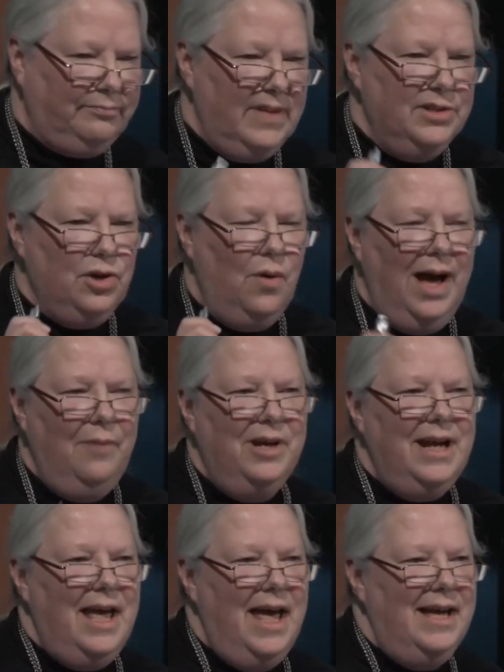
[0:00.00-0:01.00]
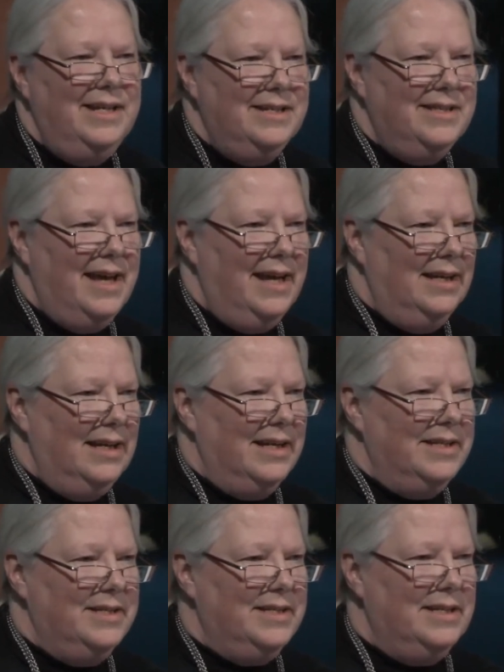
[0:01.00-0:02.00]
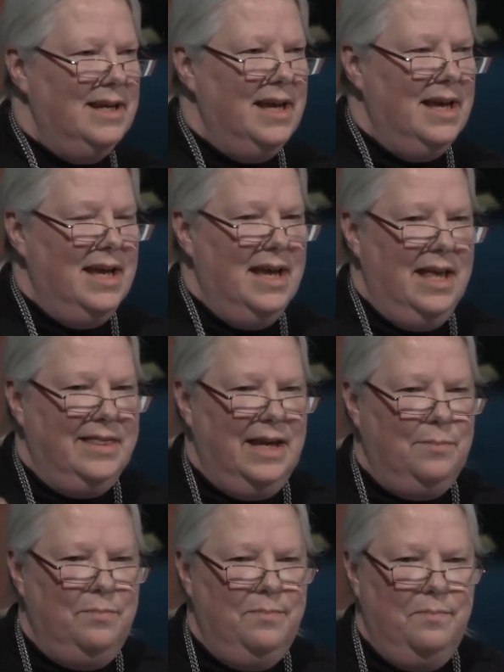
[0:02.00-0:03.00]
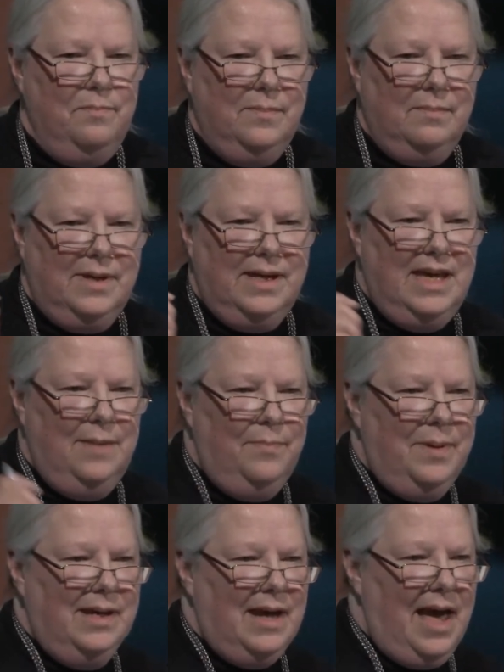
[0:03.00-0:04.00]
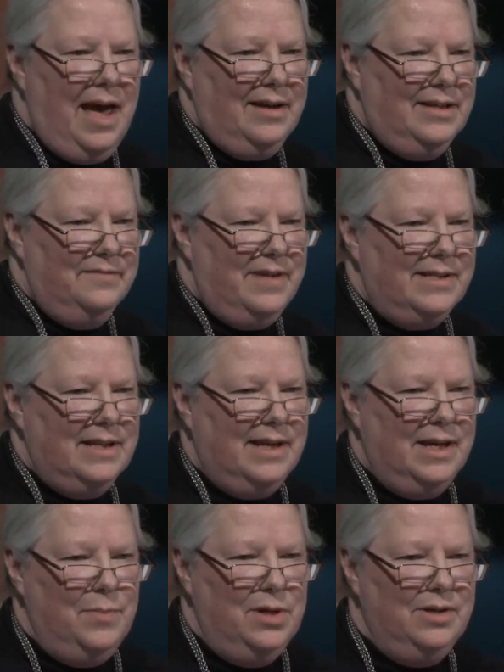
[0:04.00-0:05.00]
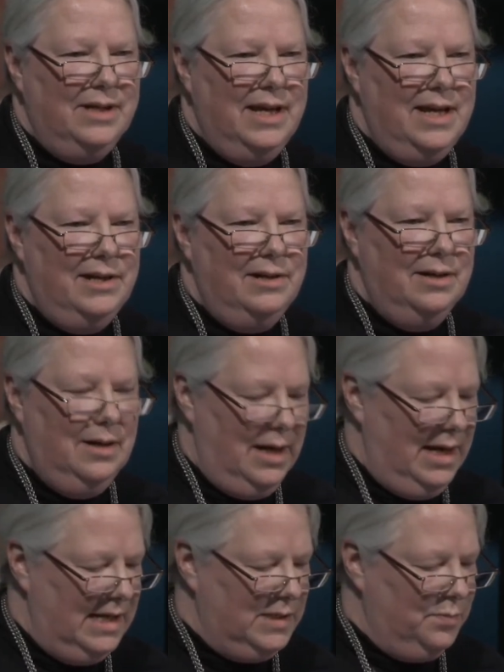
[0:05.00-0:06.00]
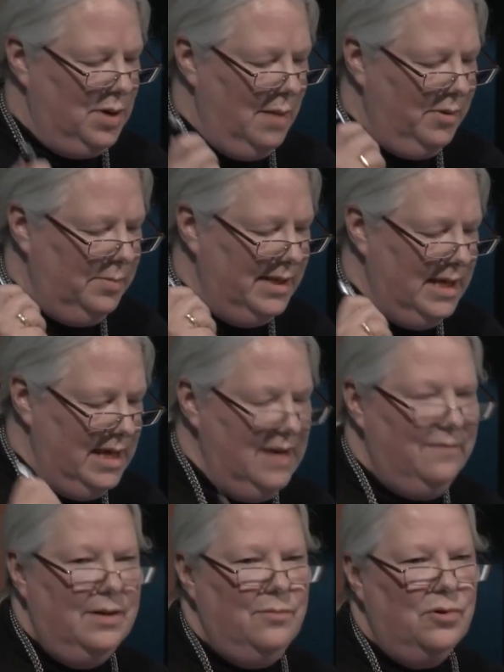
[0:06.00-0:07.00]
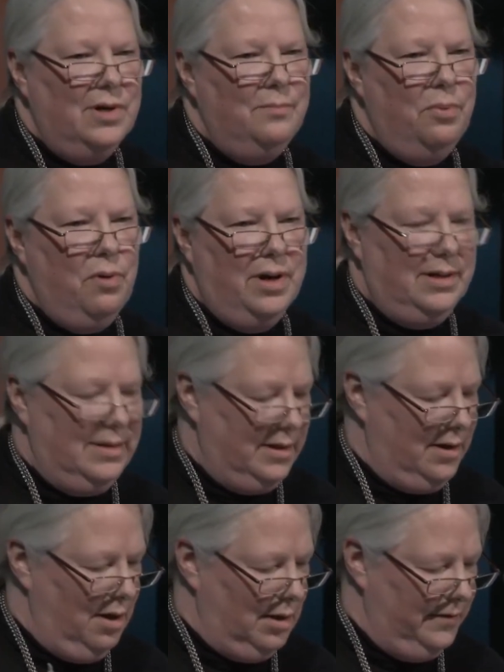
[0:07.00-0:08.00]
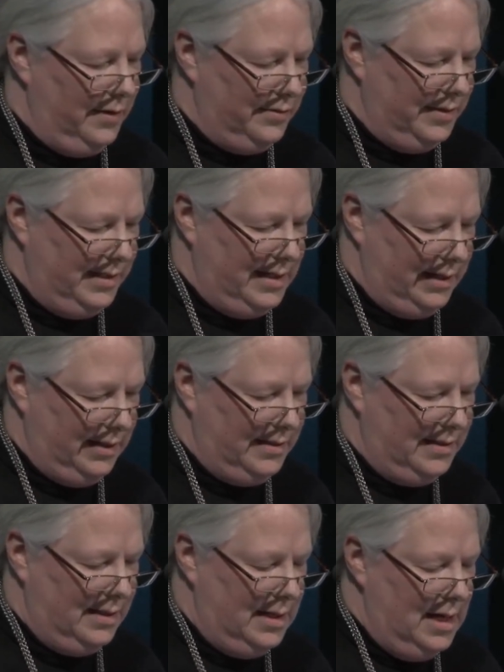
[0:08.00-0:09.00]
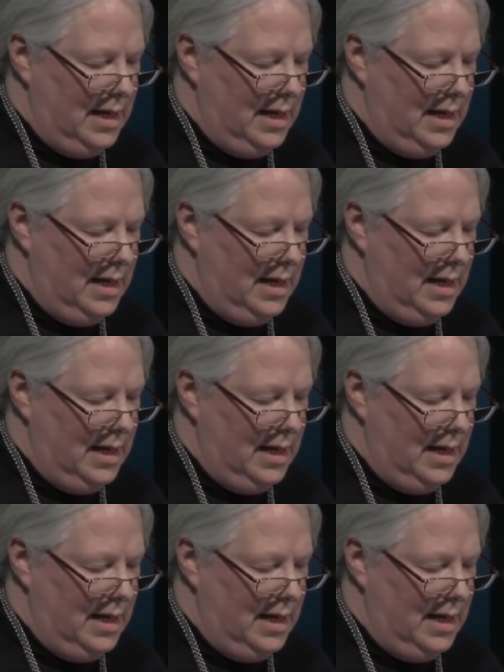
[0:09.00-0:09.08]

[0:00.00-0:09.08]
So I want to add to that list that keeping active as a communicator is probably even more important than all of those things.